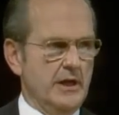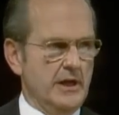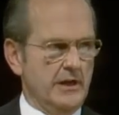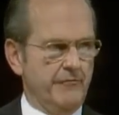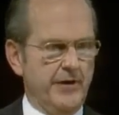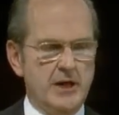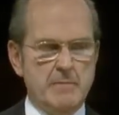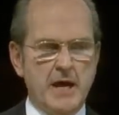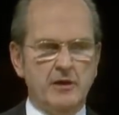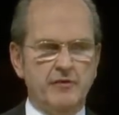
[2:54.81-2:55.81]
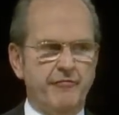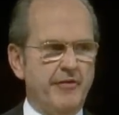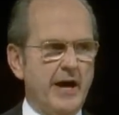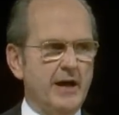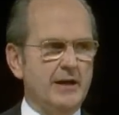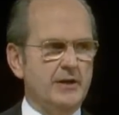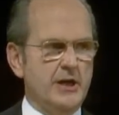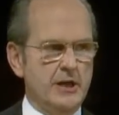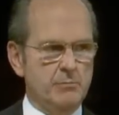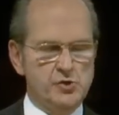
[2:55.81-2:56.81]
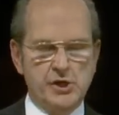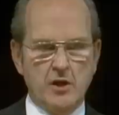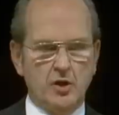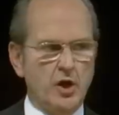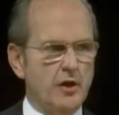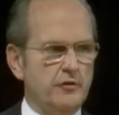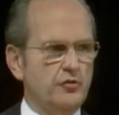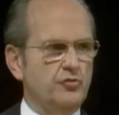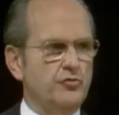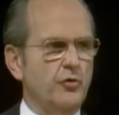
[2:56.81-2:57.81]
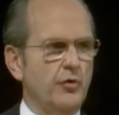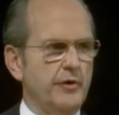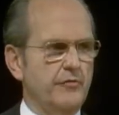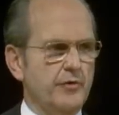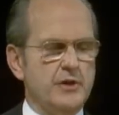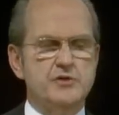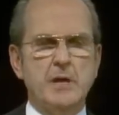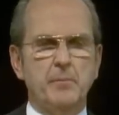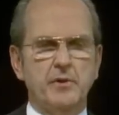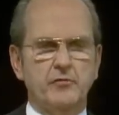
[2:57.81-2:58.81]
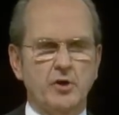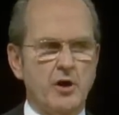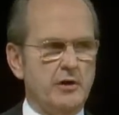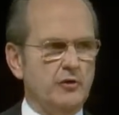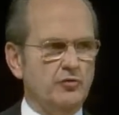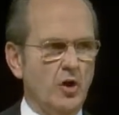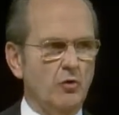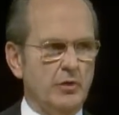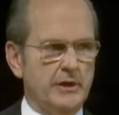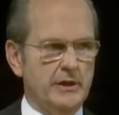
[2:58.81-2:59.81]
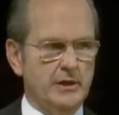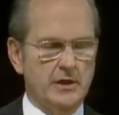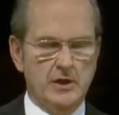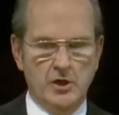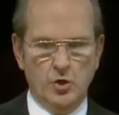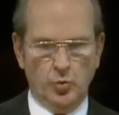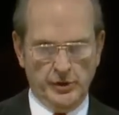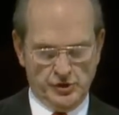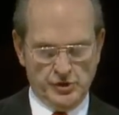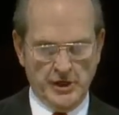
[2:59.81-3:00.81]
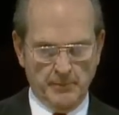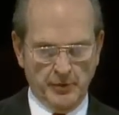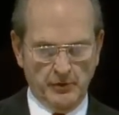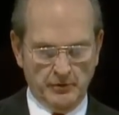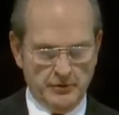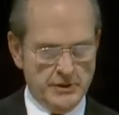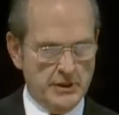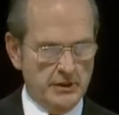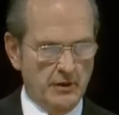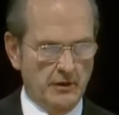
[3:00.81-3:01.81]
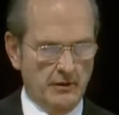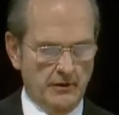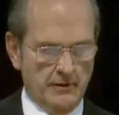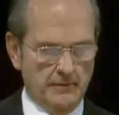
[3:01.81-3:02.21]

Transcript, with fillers: if any man defile it, him shall God destroy, for the temple of God is holy, which temple ye are.